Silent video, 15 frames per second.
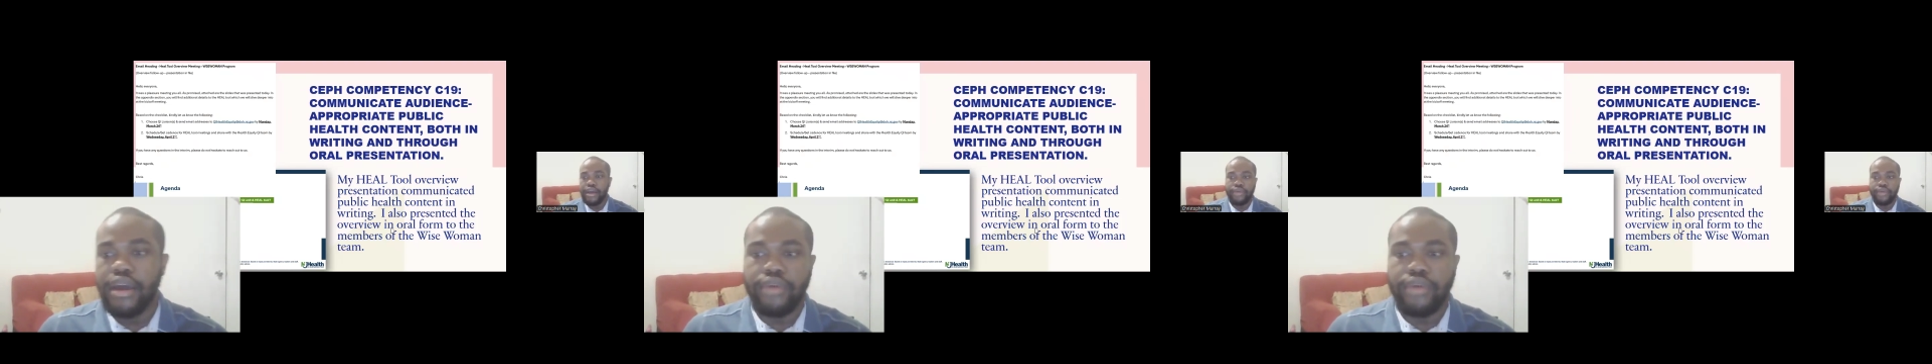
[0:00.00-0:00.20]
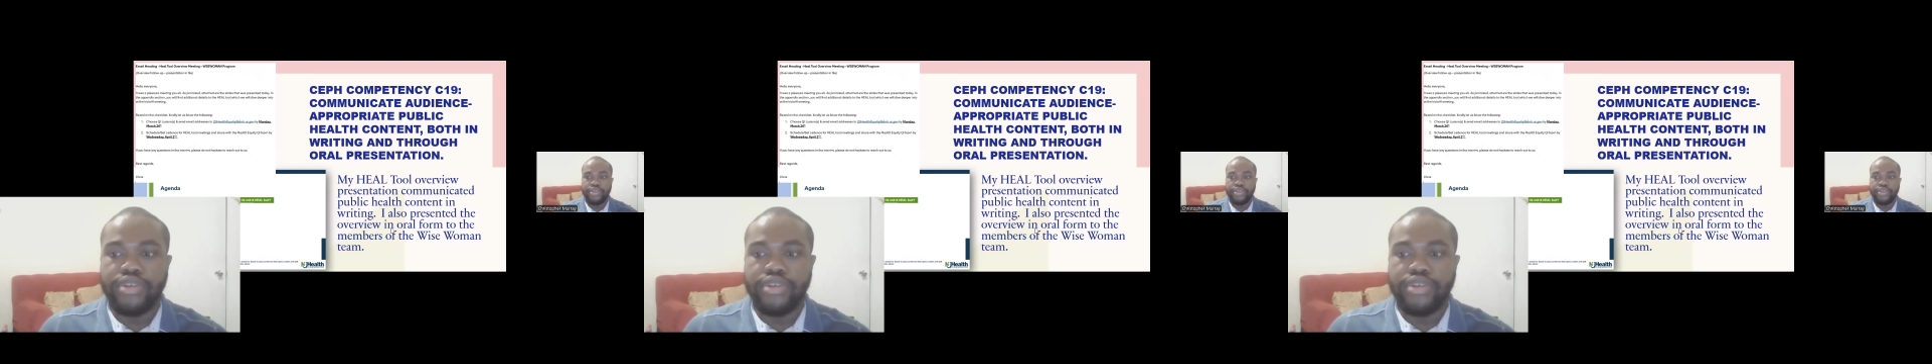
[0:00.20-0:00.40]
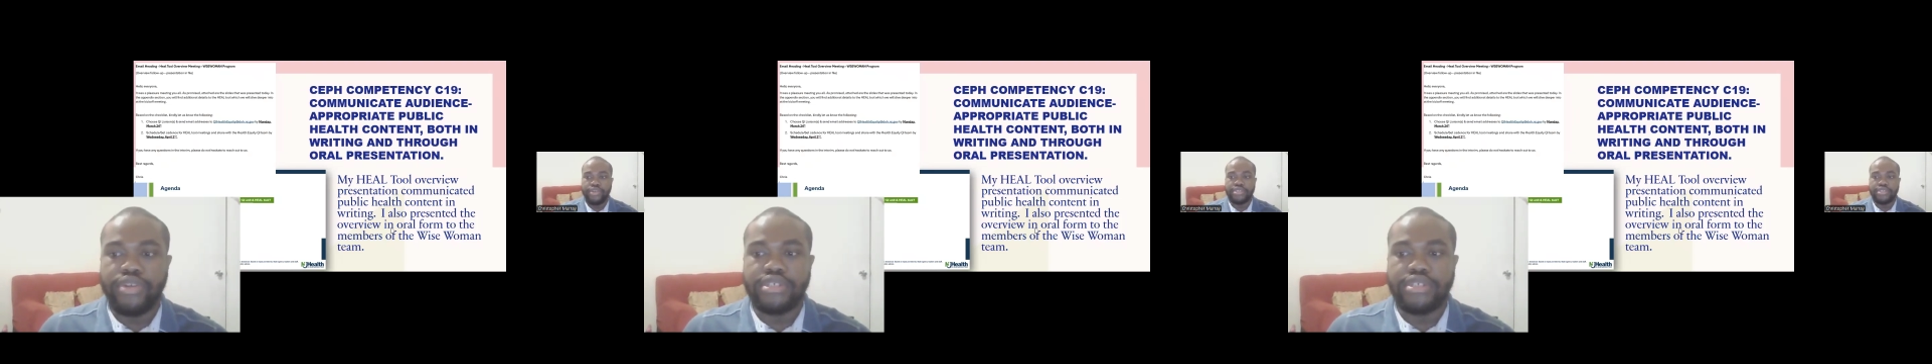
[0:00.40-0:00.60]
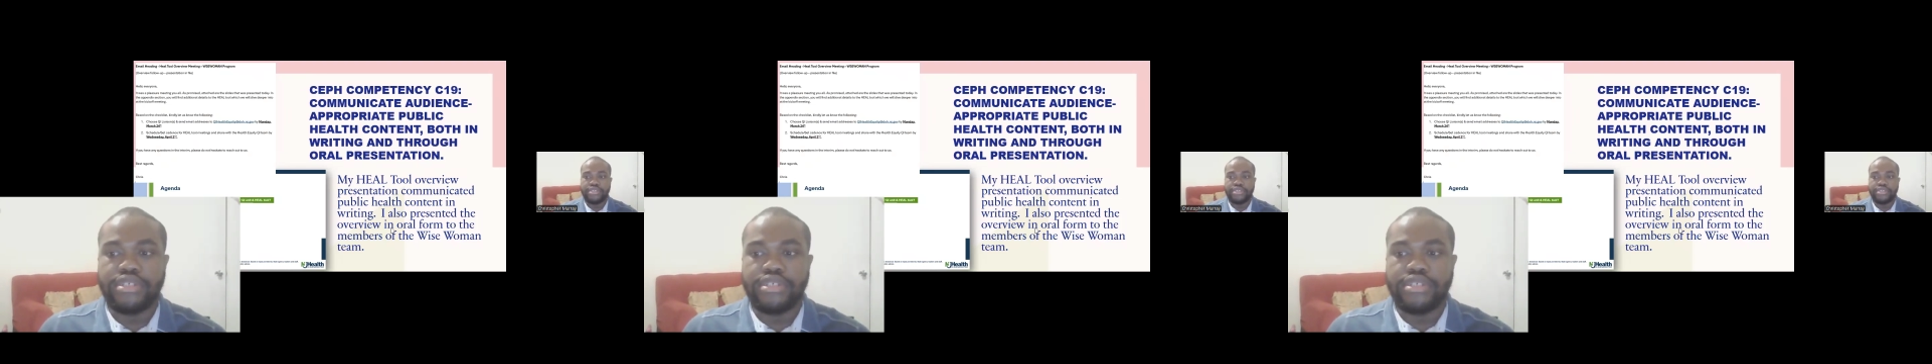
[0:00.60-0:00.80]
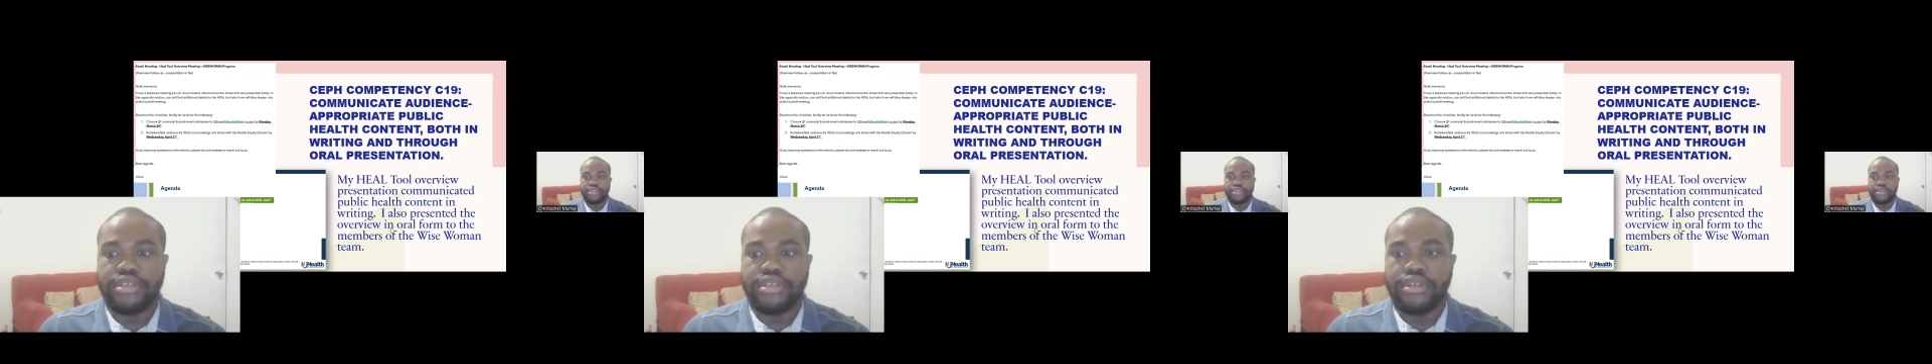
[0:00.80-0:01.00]
which
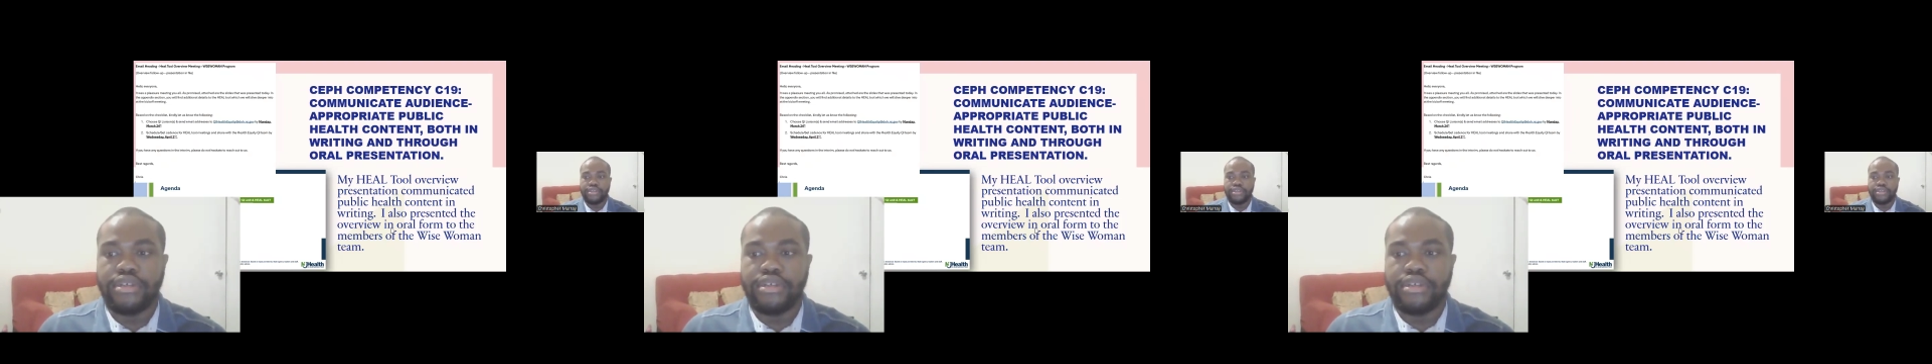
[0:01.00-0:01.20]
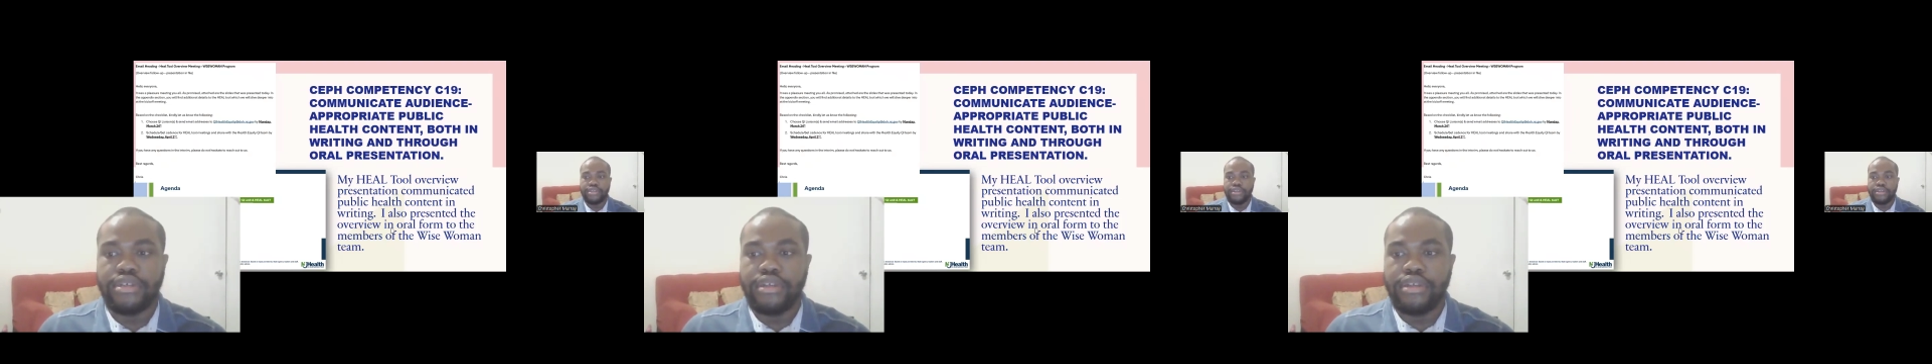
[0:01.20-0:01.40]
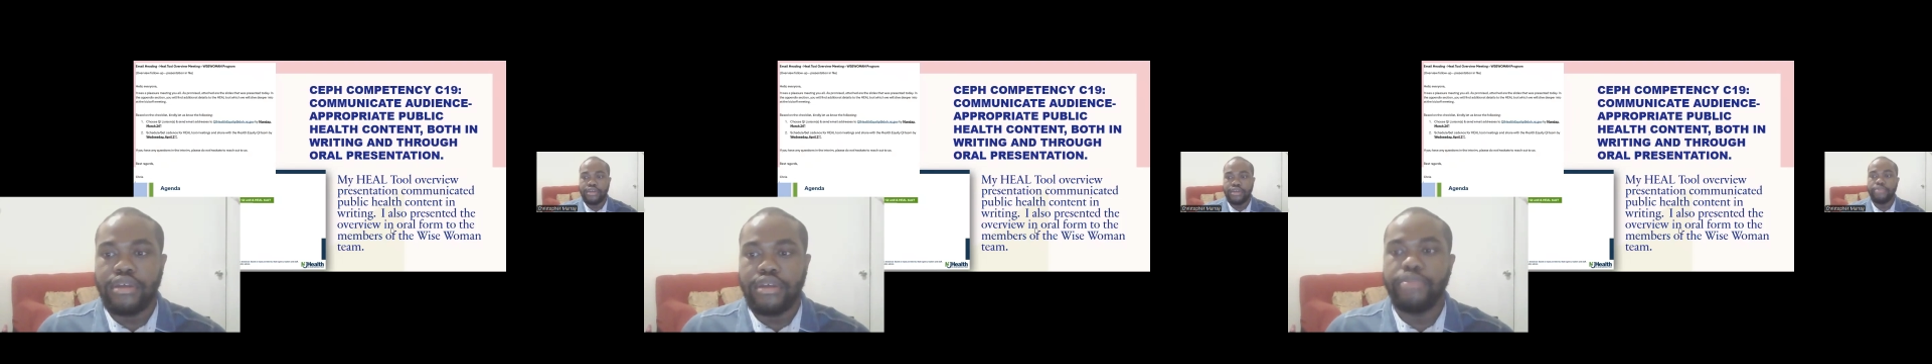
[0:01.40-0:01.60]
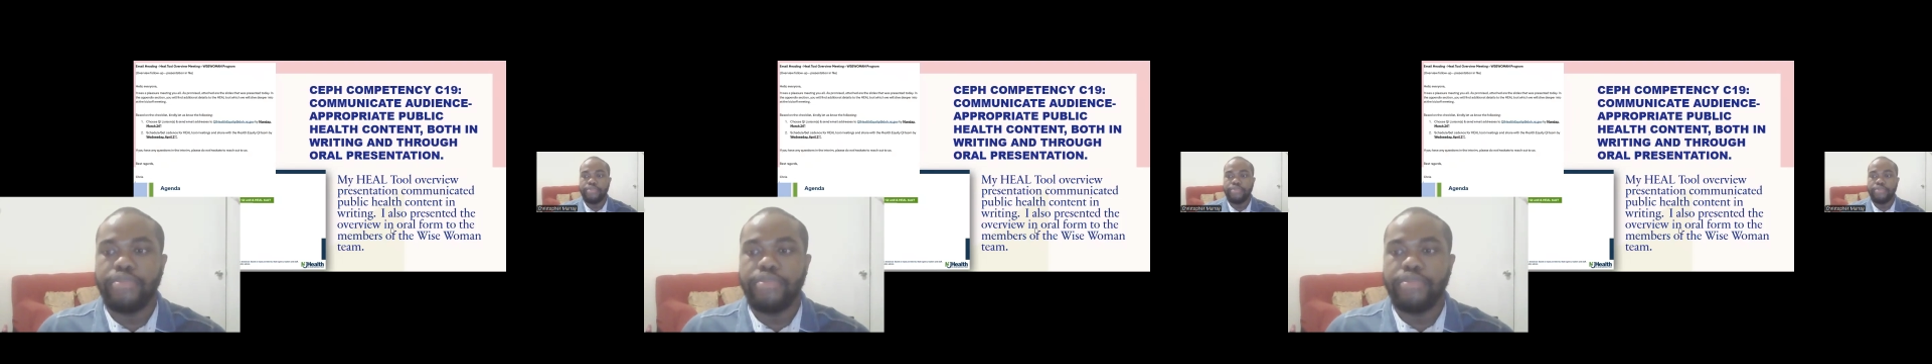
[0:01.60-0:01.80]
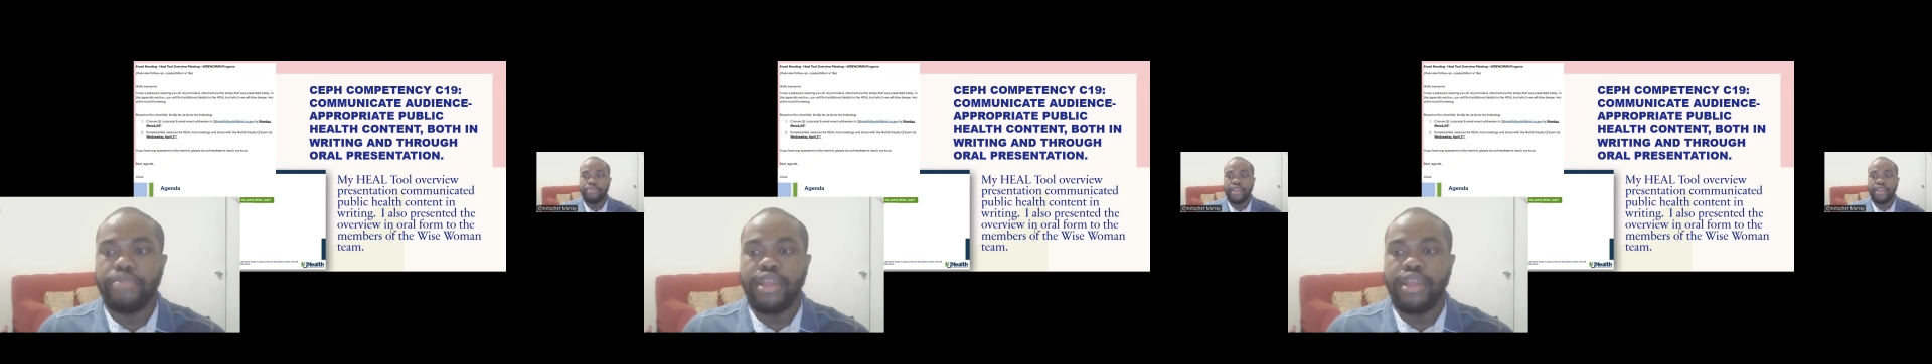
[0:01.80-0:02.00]
is
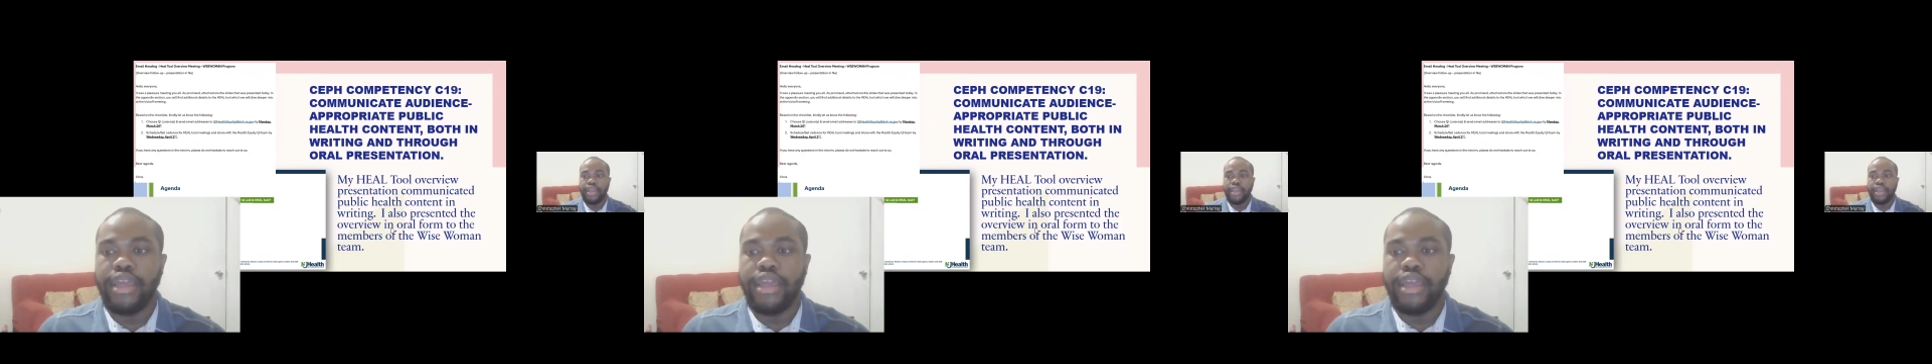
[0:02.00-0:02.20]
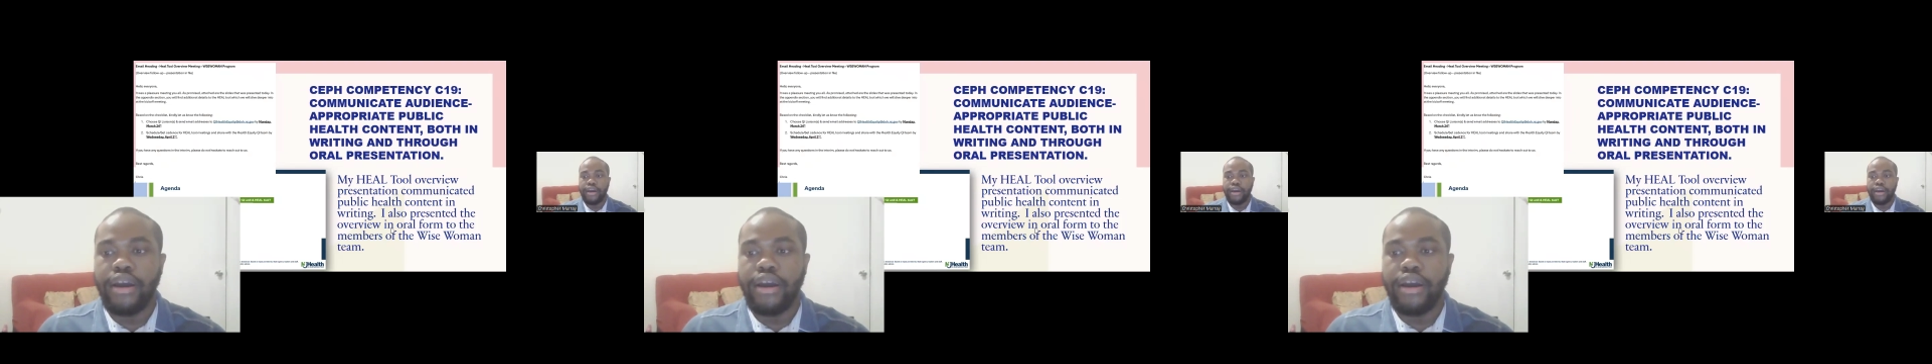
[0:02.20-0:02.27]
communicate